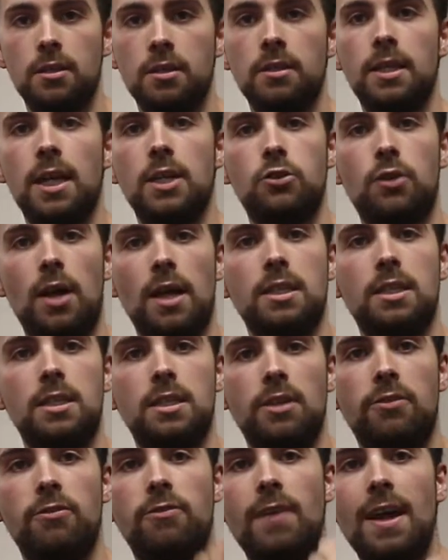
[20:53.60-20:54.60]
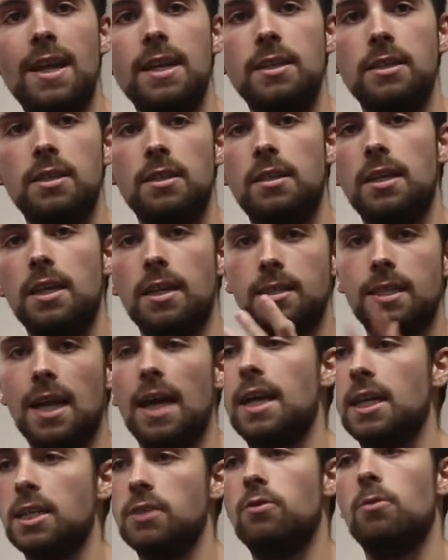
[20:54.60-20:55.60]
They're trying to defend the
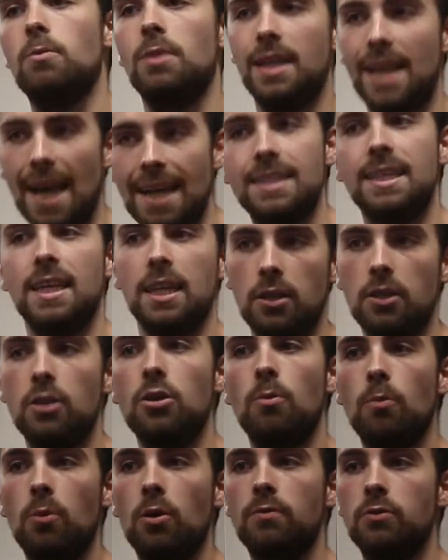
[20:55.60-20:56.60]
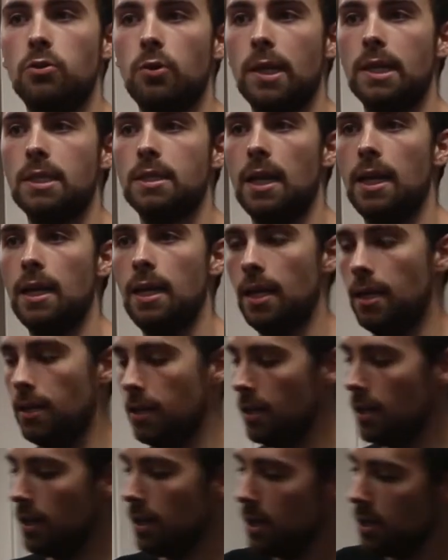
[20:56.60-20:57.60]
attackers from getting the number of tricks they need.
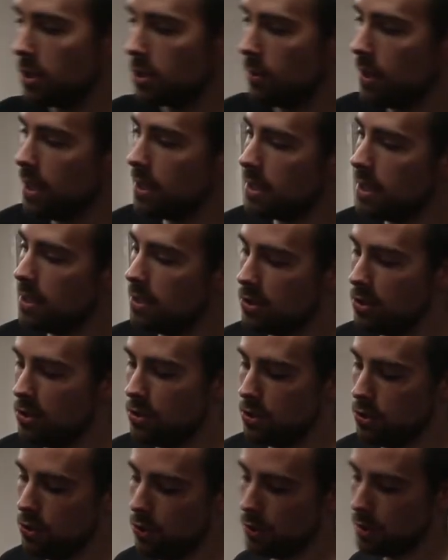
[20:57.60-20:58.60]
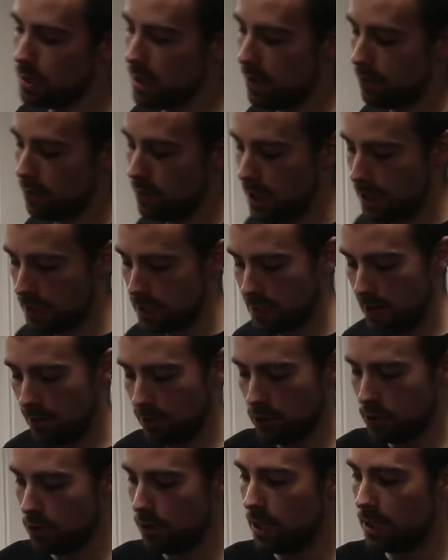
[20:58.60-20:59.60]
So in this instance, north-south needs 7
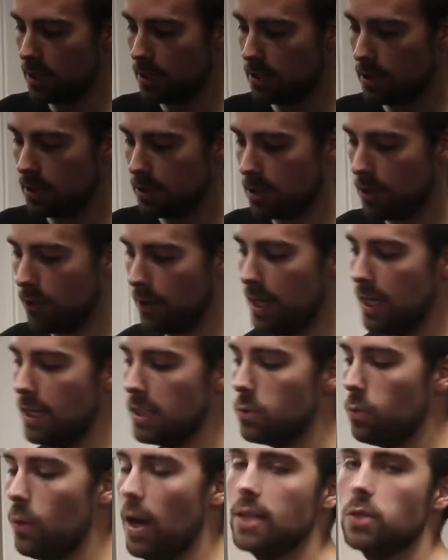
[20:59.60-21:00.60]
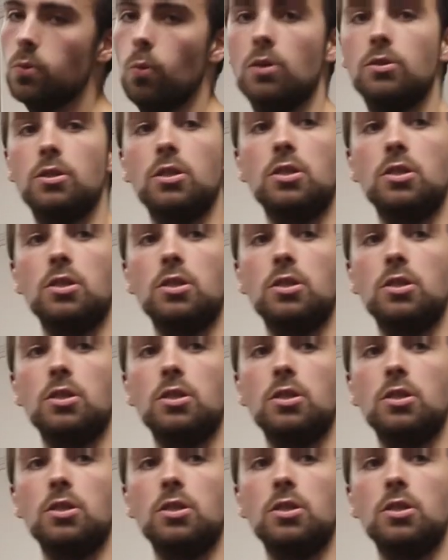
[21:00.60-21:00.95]
tricks, so east-west want to